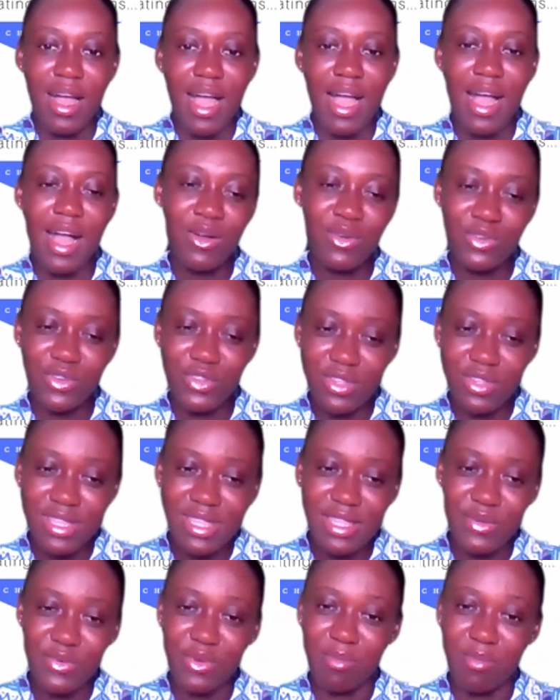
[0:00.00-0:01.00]
How do you
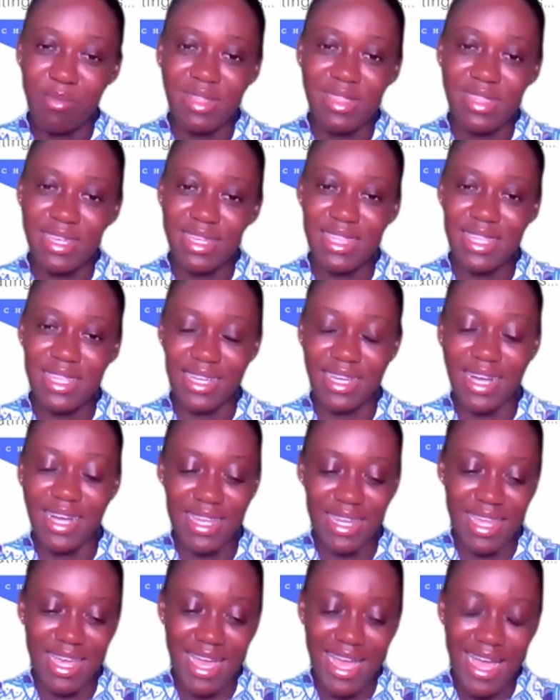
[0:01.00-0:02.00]
see robotics in
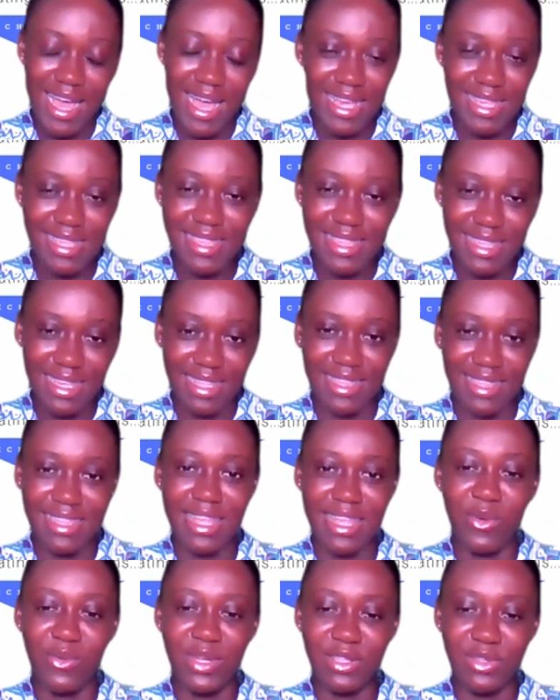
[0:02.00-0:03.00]
Ghana as at
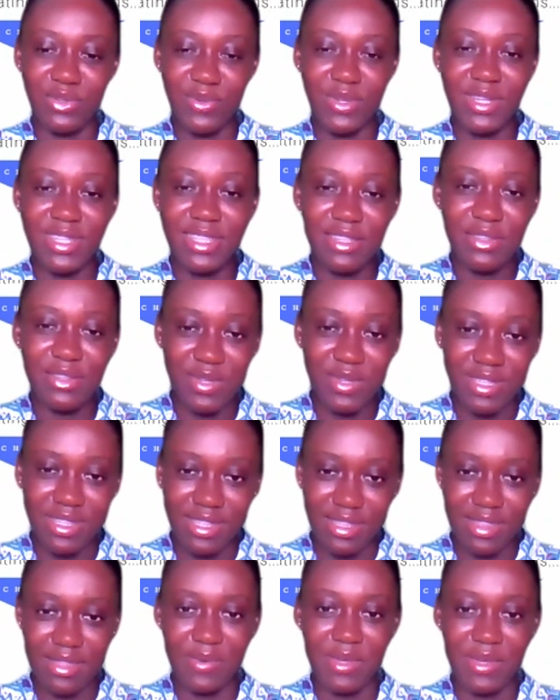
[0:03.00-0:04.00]
now in
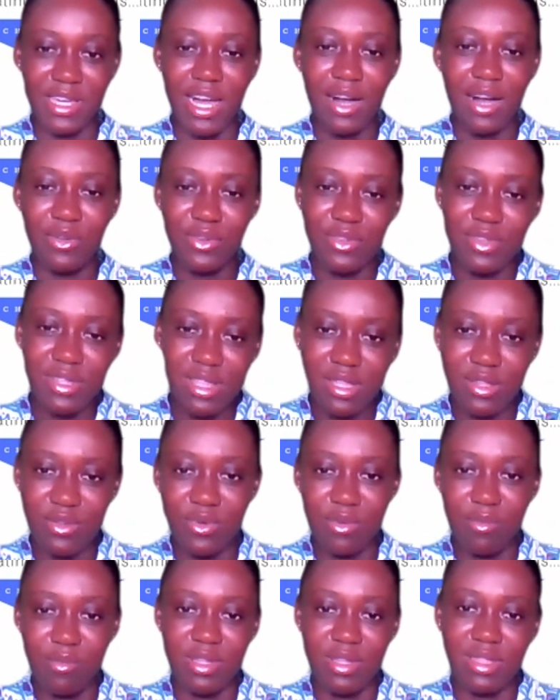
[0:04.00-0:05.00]
2023? How do you see
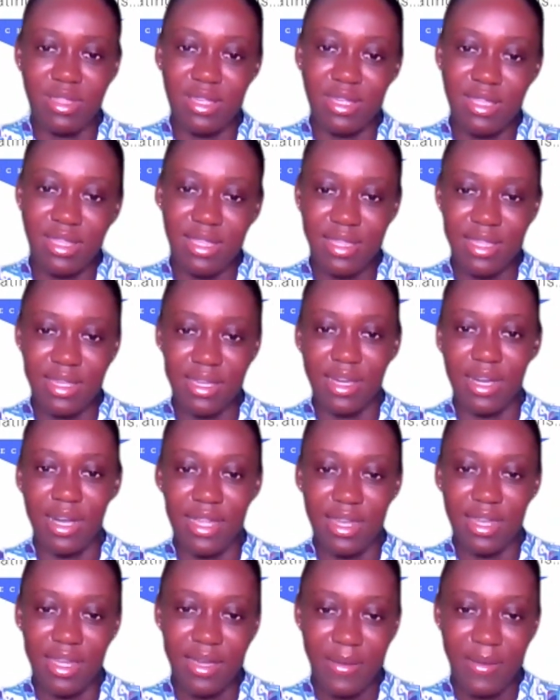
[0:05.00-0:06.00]
robotics in
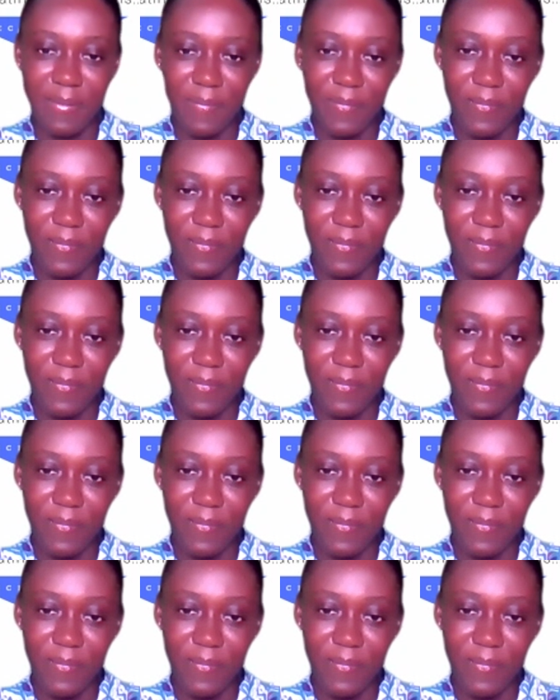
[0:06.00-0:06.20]
Ghana?